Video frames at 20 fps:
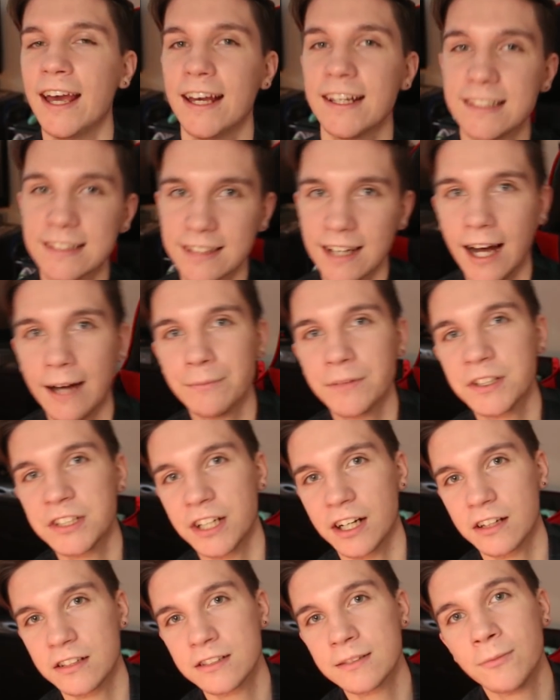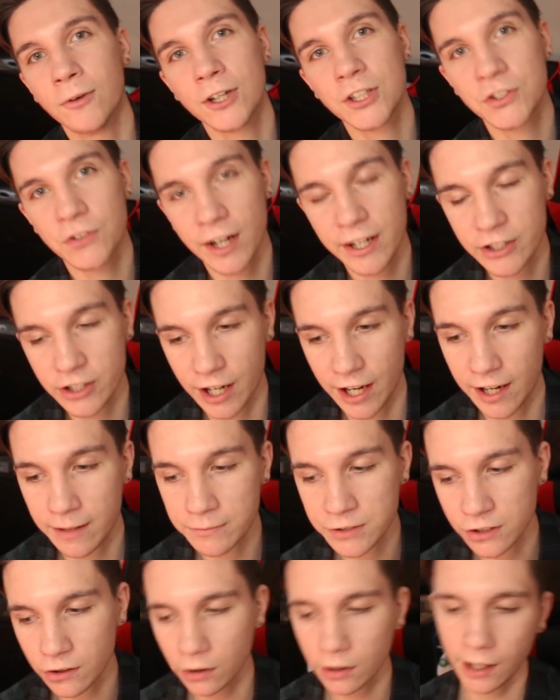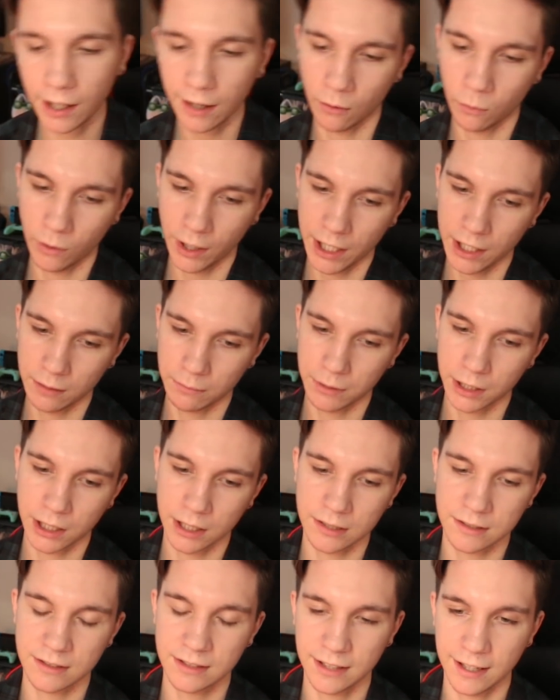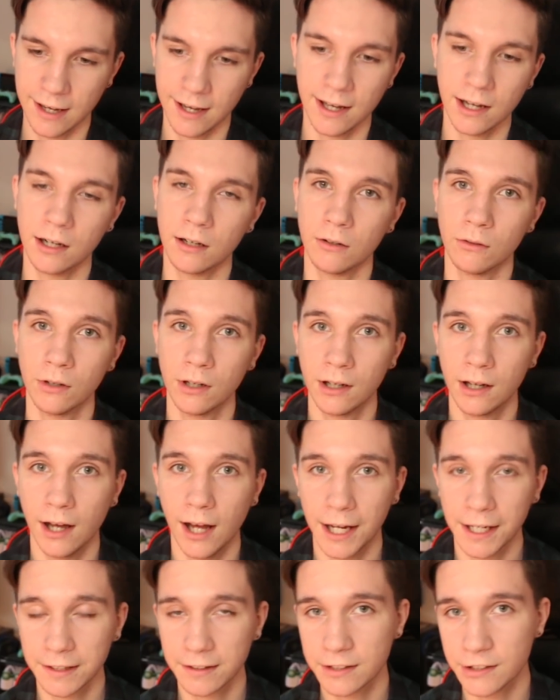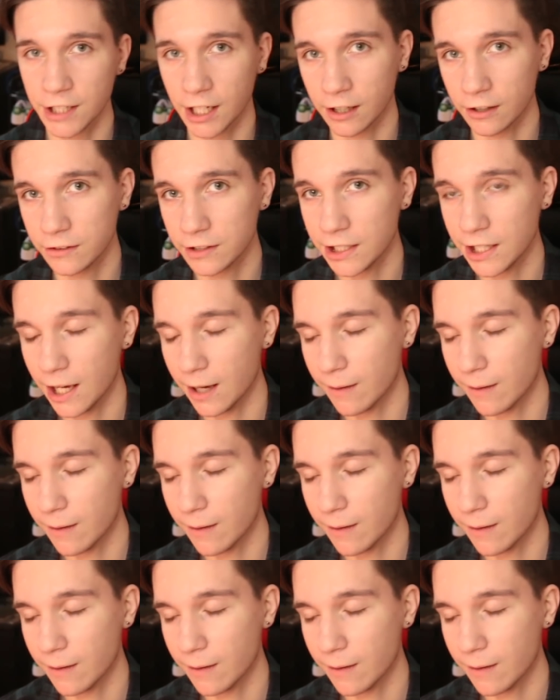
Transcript: It's time to check out some more treasure, and I'm so glad I waited because now I get to check out the